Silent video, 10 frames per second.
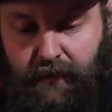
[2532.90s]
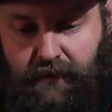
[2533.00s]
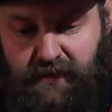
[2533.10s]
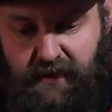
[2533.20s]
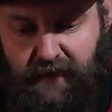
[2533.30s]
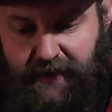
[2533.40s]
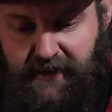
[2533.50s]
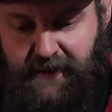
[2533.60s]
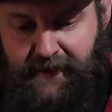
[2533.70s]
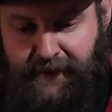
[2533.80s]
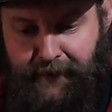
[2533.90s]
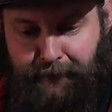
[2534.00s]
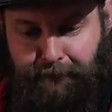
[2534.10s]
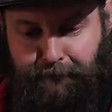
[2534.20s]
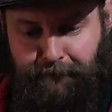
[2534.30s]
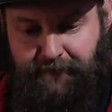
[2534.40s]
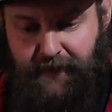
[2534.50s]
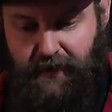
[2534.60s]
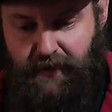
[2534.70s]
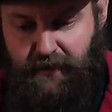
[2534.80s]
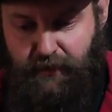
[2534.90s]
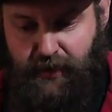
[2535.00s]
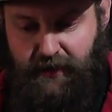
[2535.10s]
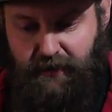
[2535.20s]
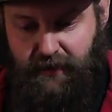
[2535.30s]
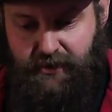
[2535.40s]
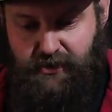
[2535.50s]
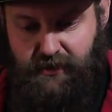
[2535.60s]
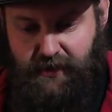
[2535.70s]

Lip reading: Alright. Oh my gosh,